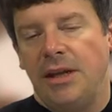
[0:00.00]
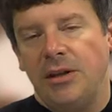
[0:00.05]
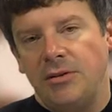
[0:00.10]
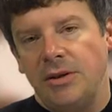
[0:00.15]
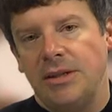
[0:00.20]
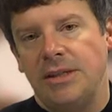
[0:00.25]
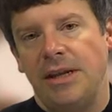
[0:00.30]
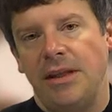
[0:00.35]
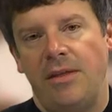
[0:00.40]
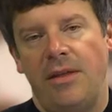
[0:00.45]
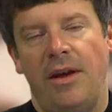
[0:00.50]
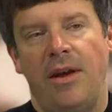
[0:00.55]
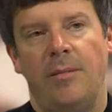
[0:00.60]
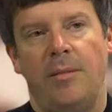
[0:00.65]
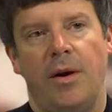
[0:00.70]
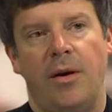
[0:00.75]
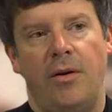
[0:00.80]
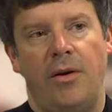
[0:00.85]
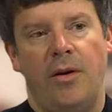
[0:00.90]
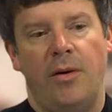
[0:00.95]
interesting thing
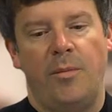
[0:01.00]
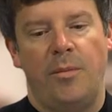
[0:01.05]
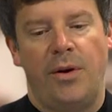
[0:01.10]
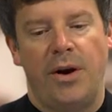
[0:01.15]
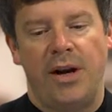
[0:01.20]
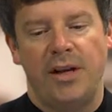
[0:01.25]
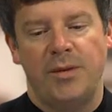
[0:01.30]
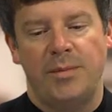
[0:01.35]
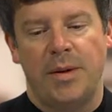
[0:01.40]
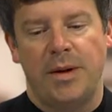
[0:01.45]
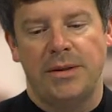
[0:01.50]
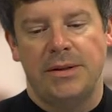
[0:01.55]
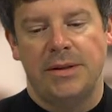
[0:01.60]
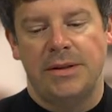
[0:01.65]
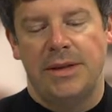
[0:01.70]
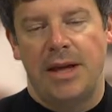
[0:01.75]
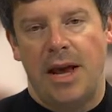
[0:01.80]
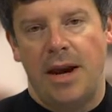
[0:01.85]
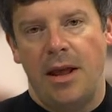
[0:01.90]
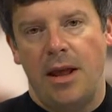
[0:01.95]
about known prospects is
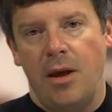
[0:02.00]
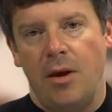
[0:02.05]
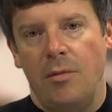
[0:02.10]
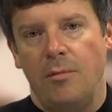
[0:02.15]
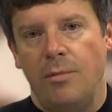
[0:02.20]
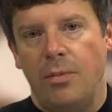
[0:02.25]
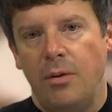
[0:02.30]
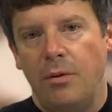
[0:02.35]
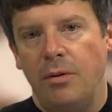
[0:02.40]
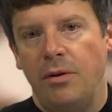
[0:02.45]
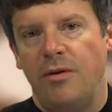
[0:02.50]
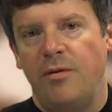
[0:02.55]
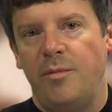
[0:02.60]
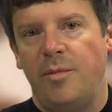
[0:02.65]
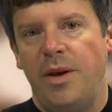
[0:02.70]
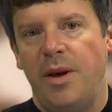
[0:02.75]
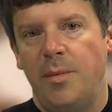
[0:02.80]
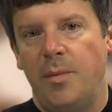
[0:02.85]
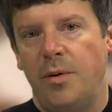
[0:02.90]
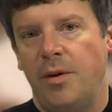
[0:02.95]
that pool of
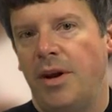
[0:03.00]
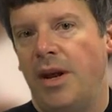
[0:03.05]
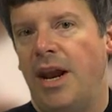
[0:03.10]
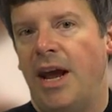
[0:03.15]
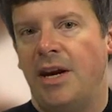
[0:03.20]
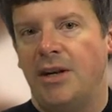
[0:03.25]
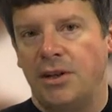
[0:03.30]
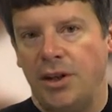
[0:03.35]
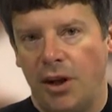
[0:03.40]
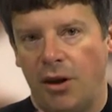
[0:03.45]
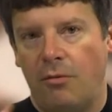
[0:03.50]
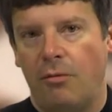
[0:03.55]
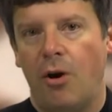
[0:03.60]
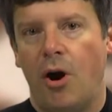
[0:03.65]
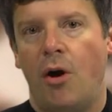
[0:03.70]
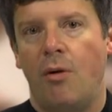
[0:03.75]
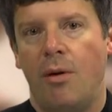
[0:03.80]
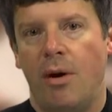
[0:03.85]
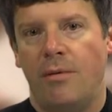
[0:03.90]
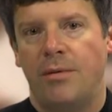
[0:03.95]
people can actually
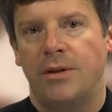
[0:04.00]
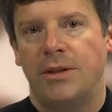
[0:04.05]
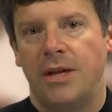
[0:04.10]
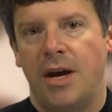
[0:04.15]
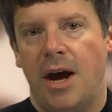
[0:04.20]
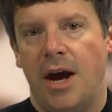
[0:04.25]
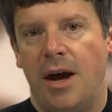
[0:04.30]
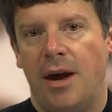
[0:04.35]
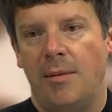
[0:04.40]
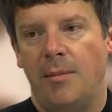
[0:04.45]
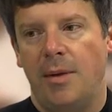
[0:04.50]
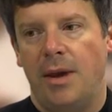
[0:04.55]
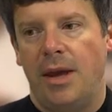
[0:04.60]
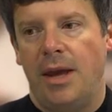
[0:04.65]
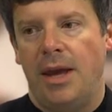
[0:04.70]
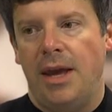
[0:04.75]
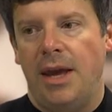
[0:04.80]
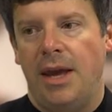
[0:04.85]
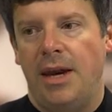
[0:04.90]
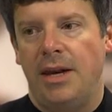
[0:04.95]
grow over time.
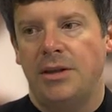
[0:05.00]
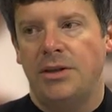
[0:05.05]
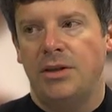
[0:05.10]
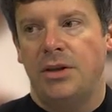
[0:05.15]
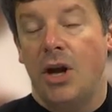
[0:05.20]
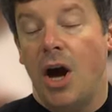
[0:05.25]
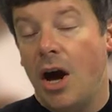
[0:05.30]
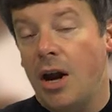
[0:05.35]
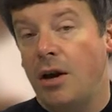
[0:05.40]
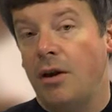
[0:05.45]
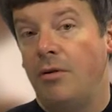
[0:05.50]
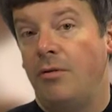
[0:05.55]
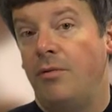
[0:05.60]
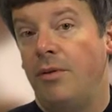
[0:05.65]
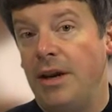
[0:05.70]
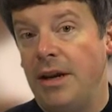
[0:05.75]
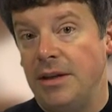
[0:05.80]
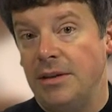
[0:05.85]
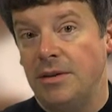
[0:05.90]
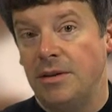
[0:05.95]
And it's not
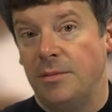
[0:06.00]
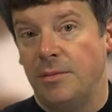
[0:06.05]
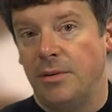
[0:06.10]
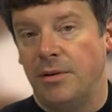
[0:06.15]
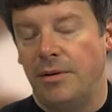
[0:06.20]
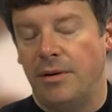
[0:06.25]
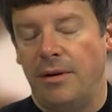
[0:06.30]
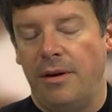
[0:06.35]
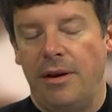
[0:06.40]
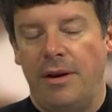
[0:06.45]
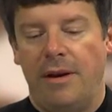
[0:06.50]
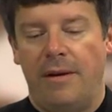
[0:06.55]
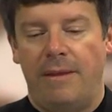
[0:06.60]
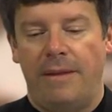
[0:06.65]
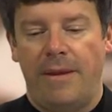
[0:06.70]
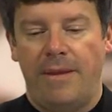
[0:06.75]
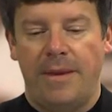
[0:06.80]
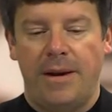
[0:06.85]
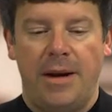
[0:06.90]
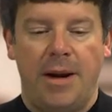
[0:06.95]
unreasonable
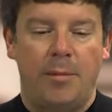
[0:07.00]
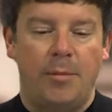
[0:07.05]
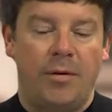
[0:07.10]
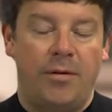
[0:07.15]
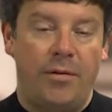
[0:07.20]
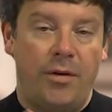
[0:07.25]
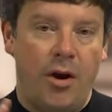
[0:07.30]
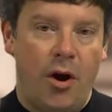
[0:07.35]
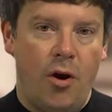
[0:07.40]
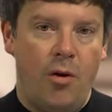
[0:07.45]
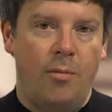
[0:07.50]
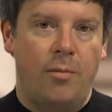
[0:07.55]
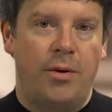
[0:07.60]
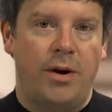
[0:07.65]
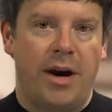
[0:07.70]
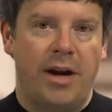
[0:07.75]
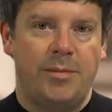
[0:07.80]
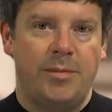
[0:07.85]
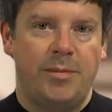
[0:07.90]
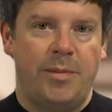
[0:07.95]
that the number of known
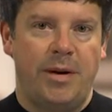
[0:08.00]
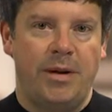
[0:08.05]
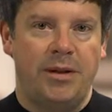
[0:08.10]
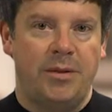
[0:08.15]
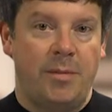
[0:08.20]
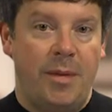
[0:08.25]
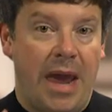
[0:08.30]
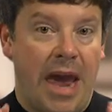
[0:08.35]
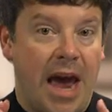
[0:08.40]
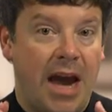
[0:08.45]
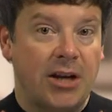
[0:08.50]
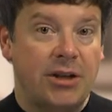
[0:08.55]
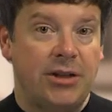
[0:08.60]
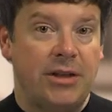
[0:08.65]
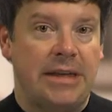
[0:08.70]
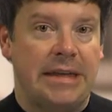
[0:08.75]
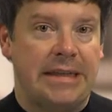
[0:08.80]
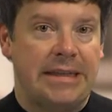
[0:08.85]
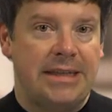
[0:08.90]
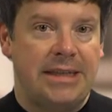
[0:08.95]
prospects may
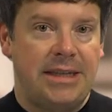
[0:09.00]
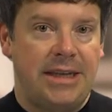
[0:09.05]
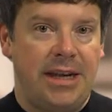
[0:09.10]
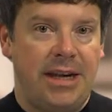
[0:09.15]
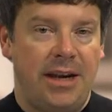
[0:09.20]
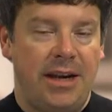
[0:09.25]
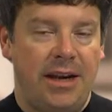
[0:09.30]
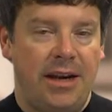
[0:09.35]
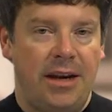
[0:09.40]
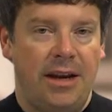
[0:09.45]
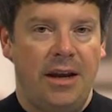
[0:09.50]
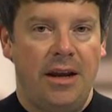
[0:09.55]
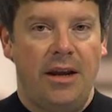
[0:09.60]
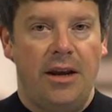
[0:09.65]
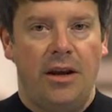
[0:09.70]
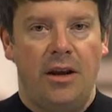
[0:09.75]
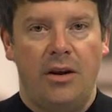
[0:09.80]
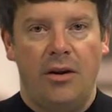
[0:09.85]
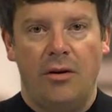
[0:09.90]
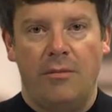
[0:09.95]
actually exceed
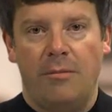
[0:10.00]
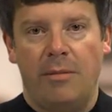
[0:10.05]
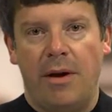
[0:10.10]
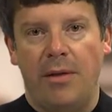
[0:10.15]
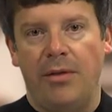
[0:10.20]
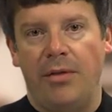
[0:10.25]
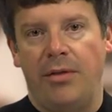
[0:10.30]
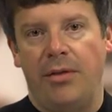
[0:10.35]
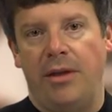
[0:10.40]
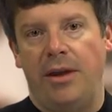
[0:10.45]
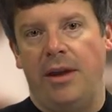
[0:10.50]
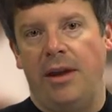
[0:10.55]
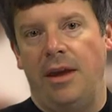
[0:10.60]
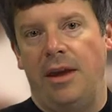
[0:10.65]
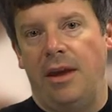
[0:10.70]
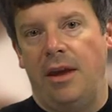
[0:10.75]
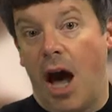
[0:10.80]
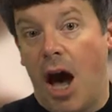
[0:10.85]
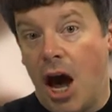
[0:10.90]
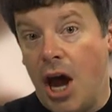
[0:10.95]
your monthly
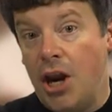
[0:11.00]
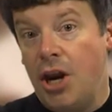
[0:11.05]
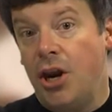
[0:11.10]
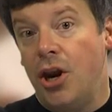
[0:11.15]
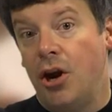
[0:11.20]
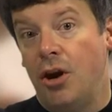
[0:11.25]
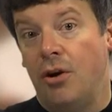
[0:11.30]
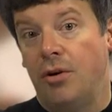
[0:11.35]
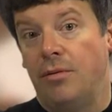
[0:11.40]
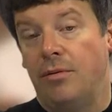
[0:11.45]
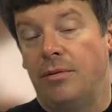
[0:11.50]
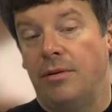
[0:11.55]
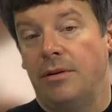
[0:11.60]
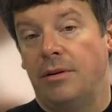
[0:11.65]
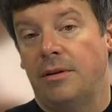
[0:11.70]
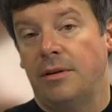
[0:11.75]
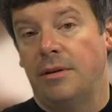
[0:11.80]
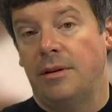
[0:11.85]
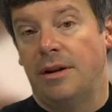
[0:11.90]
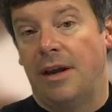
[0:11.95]
unknown
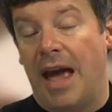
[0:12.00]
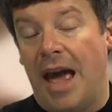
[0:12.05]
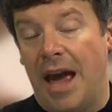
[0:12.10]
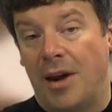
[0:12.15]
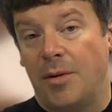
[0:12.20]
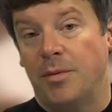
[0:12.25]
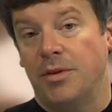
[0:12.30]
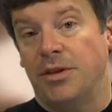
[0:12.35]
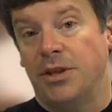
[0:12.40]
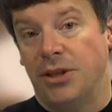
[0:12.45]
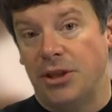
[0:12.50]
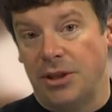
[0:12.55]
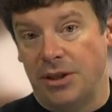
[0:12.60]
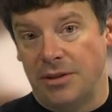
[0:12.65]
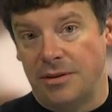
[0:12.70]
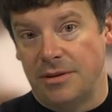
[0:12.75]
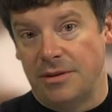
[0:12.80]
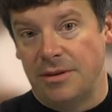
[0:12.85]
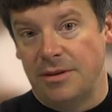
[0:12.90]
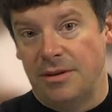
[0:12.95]

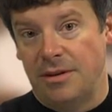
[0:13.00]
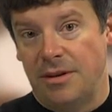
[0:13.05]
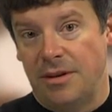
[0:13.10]
acquisitions,